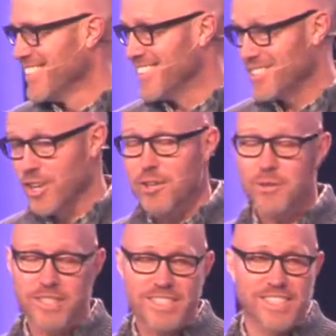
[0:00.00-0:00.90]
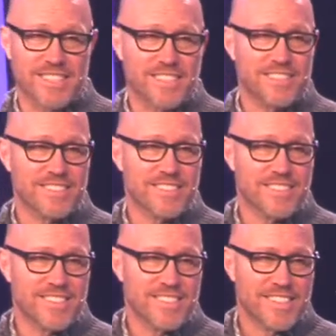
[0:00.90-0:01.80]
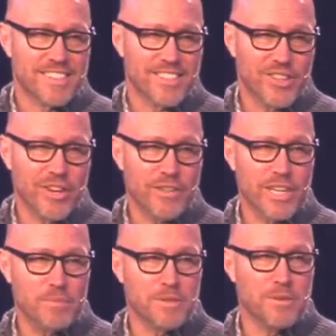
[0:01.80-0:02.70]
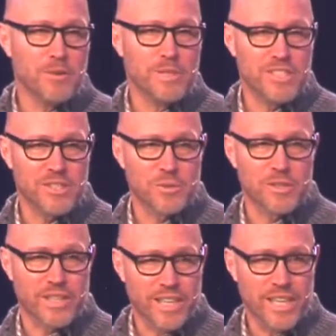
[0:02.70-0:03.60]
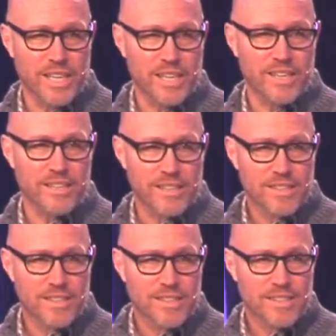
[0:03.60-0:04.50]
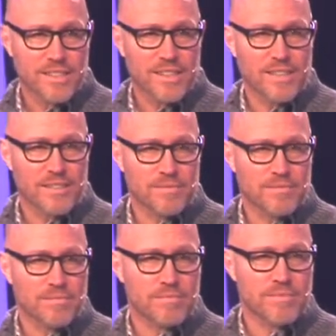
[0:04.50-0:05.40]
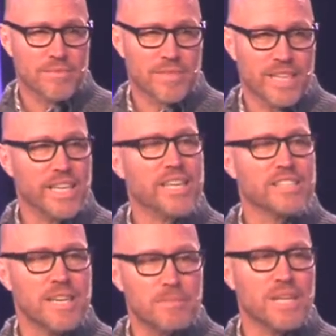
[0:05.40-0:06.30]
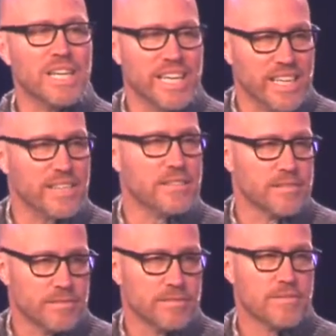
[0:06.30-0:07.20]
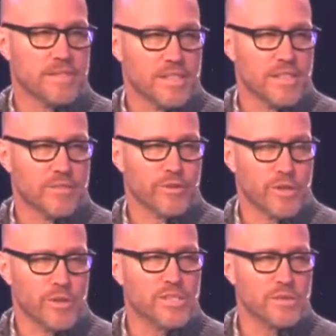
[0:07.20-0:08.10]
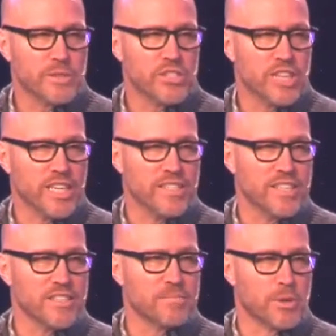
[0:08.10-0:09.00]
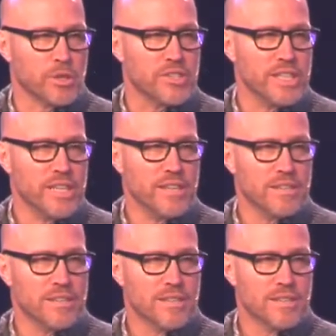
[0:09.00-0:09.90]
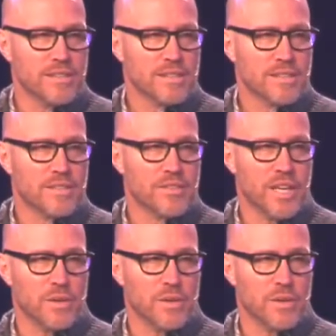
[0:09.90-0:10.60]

it's awkward, isn't it? You have a couple of moments here where the king, uh, the king is not playing. For those that reject his mercy, they